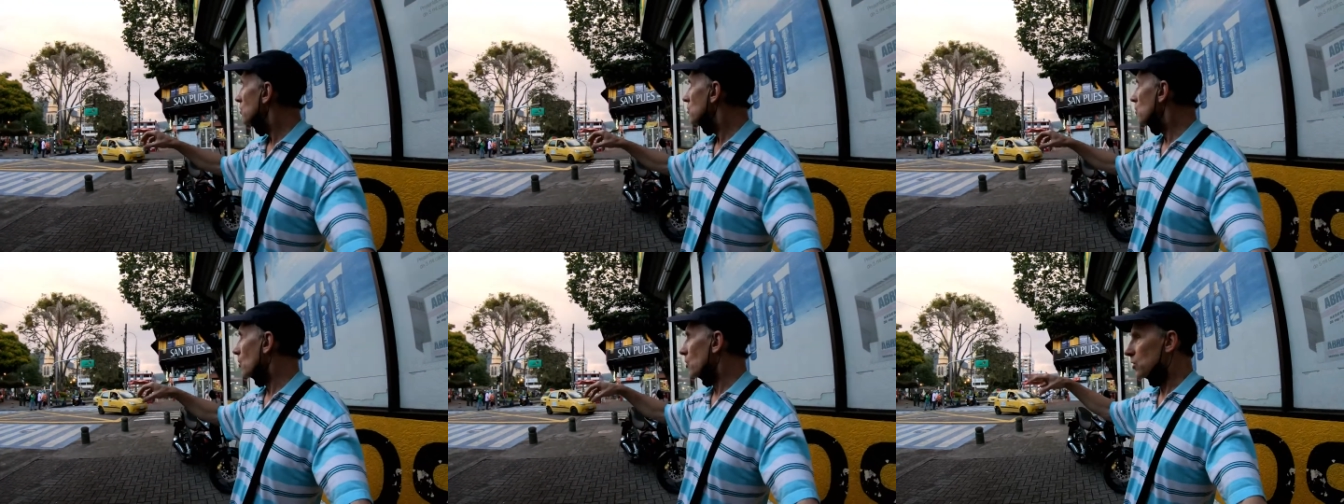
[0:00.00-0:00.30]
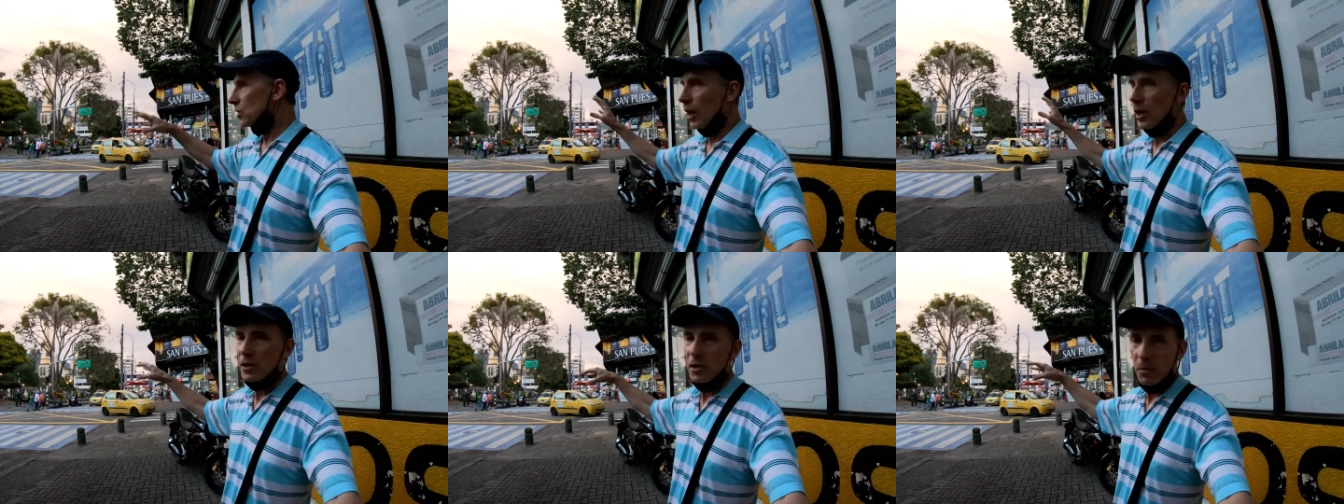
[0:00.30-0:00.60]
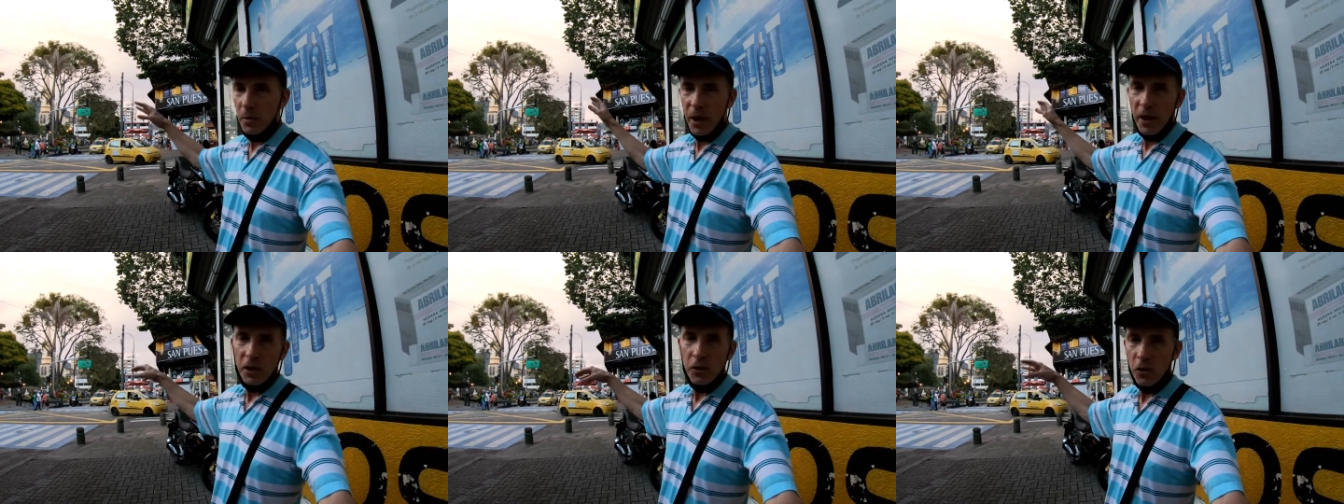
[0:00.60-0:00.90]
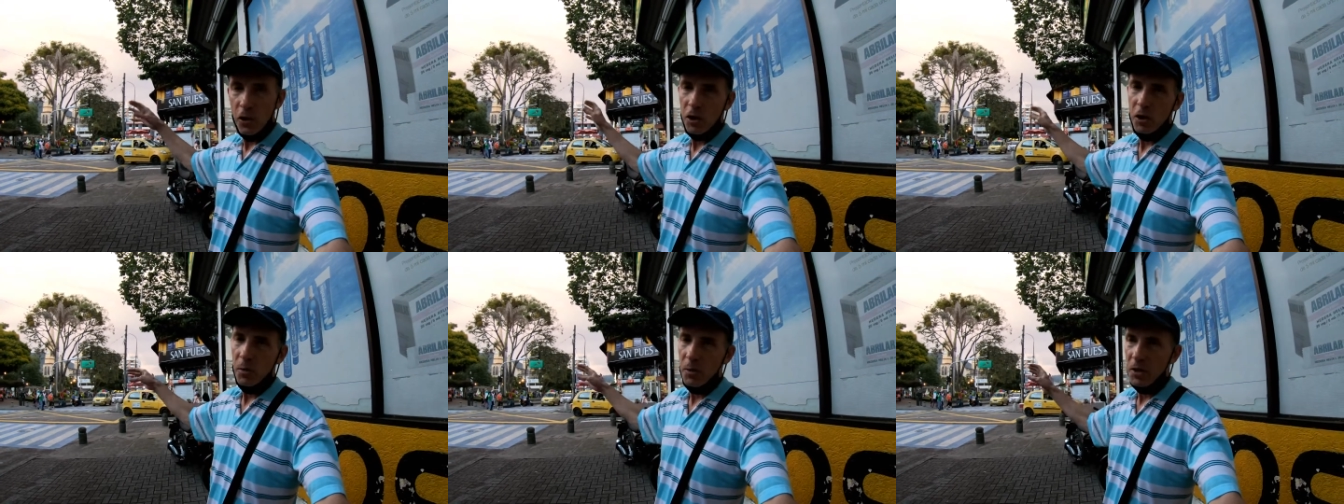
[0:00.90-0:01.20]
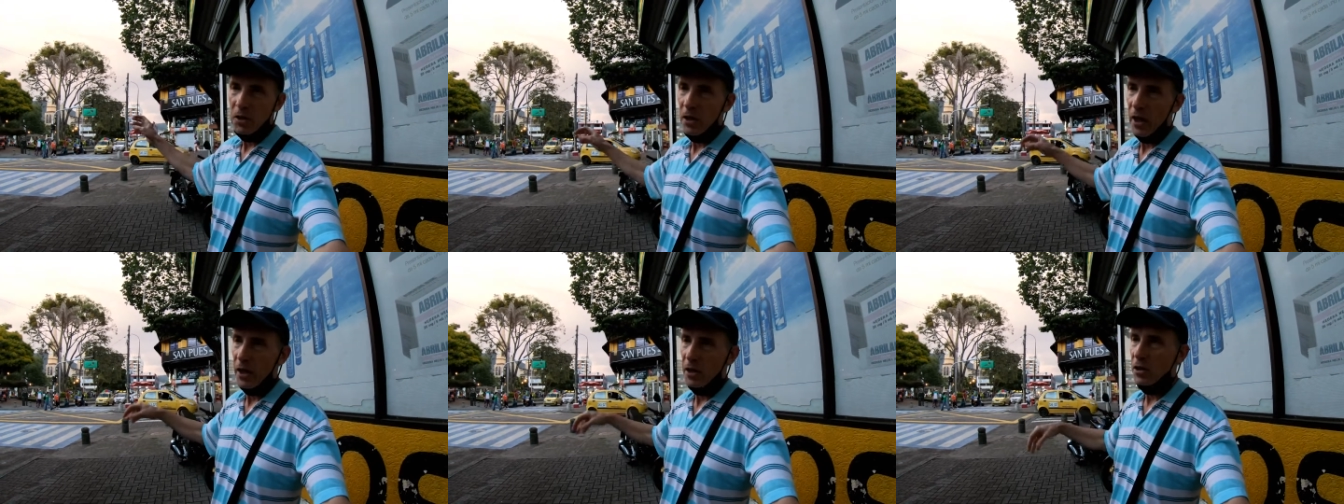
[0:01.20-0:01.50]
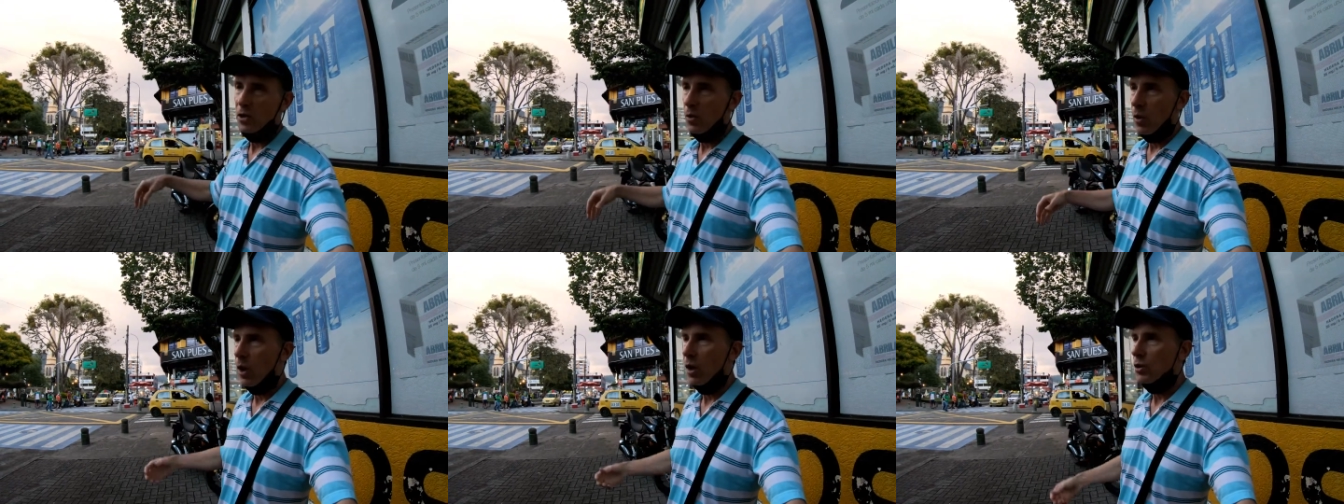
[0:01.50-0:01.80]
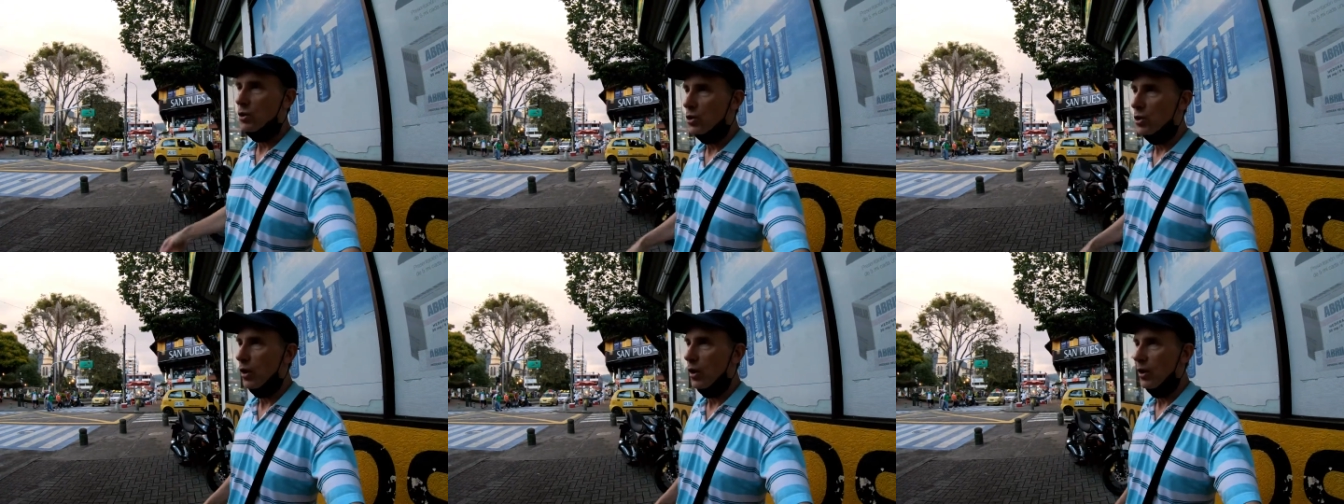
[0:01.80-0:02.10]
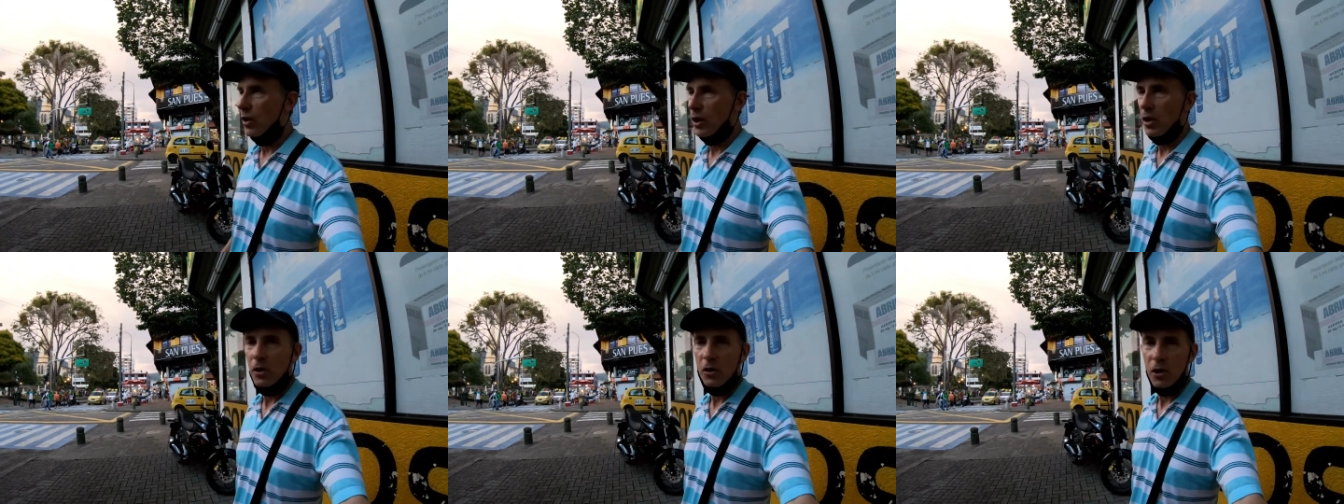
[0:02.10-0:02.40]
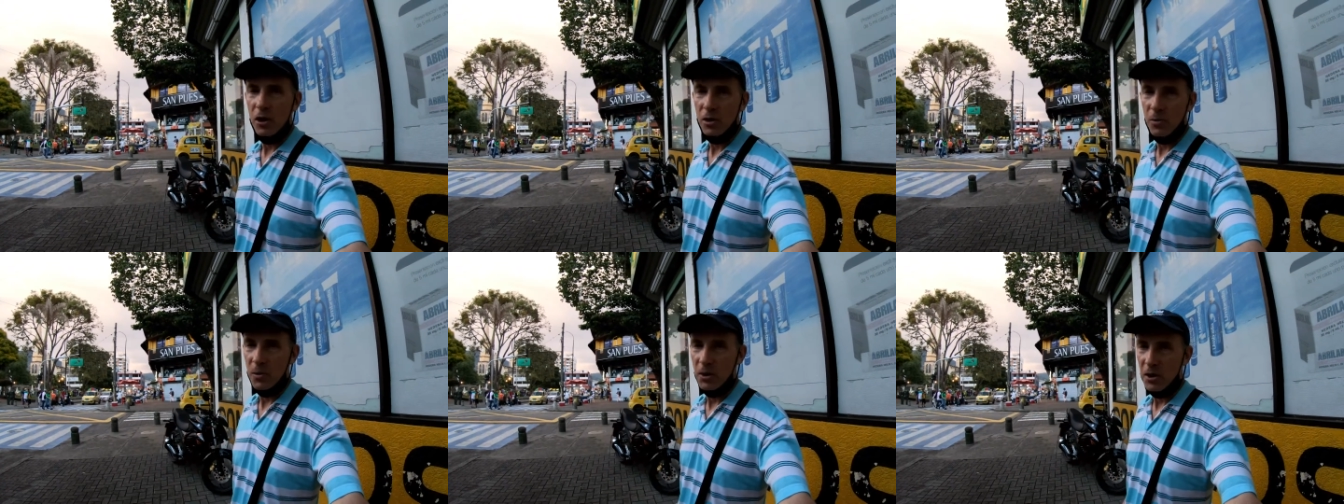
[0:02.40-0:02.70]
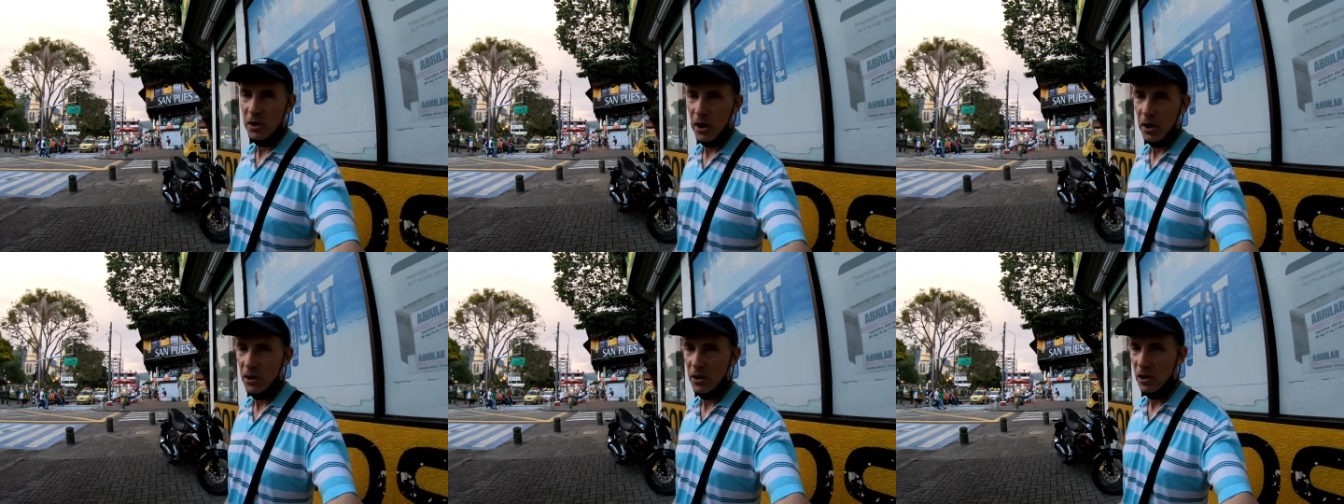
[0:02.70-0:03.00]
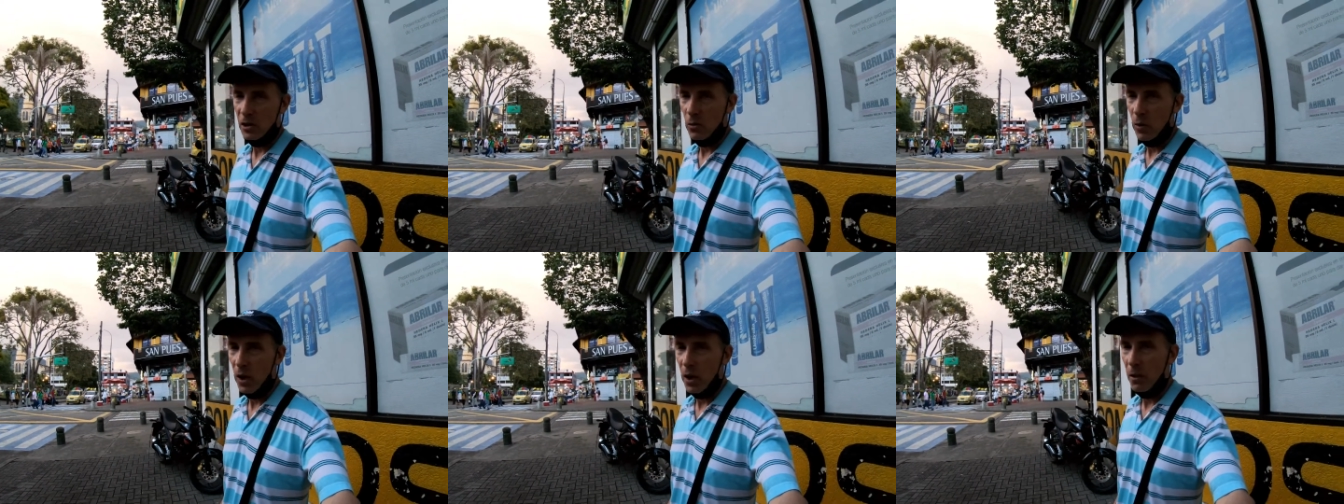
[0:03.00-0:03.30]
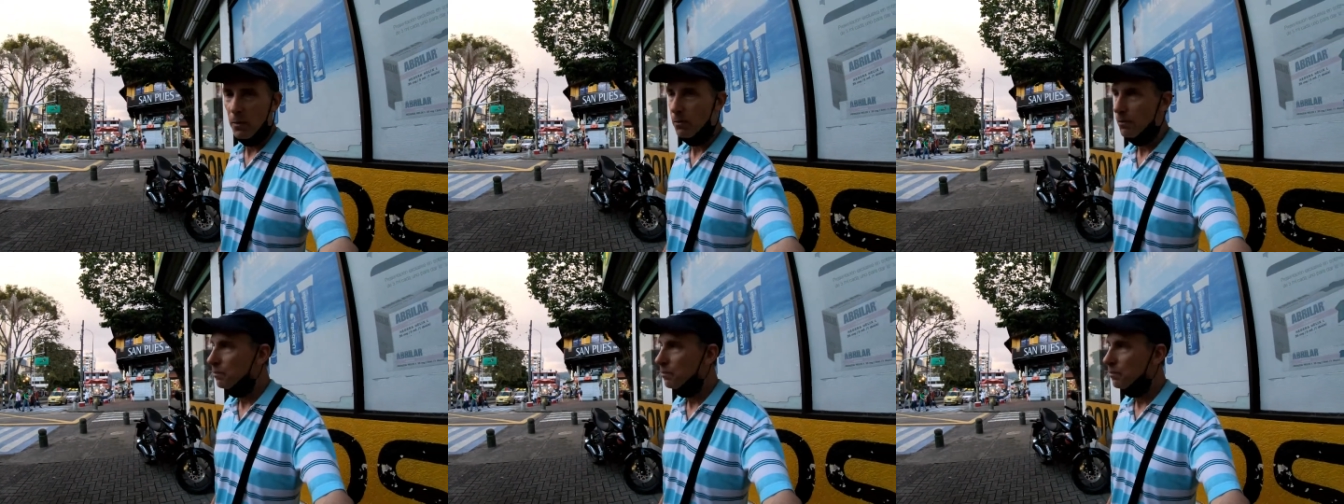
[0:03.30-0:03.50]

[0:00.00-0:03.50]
So it's got some nice Christmas lights, so I'll show you the Christmas lights as well.